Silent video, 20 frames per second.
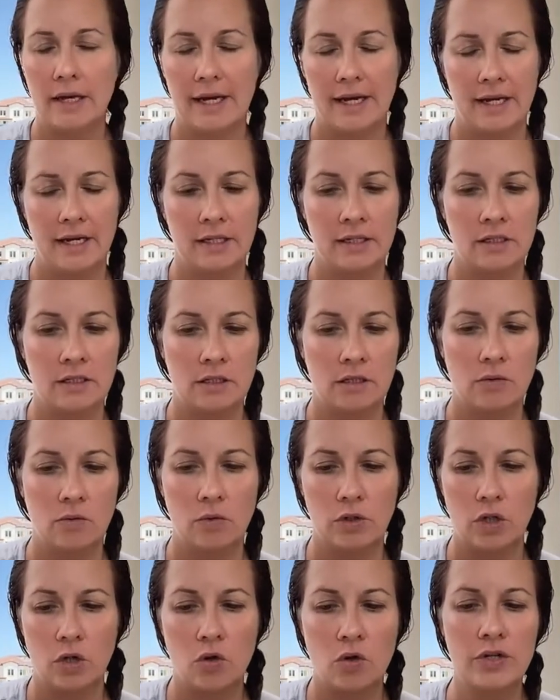And
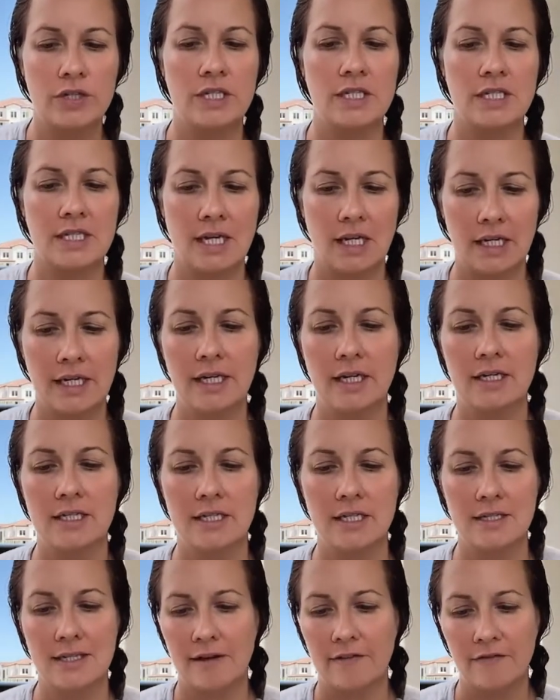what the Course is telling us
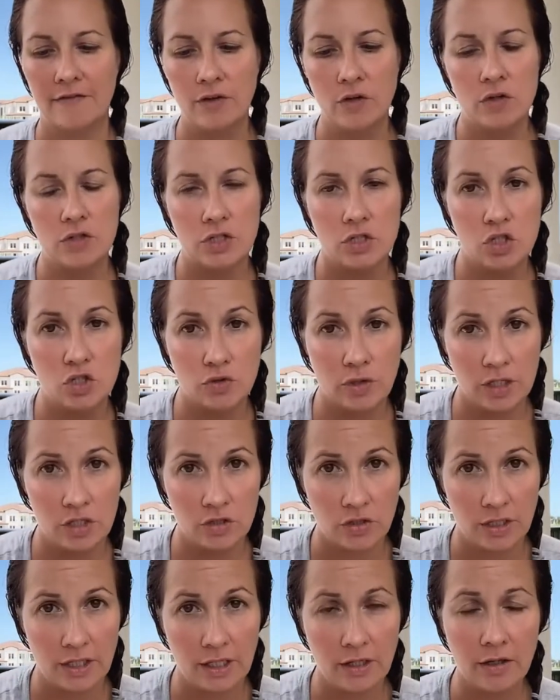is that fear is a
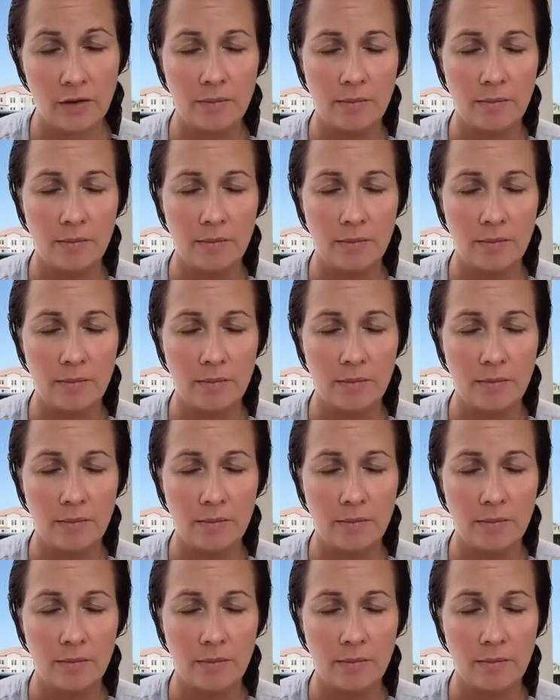stranger here,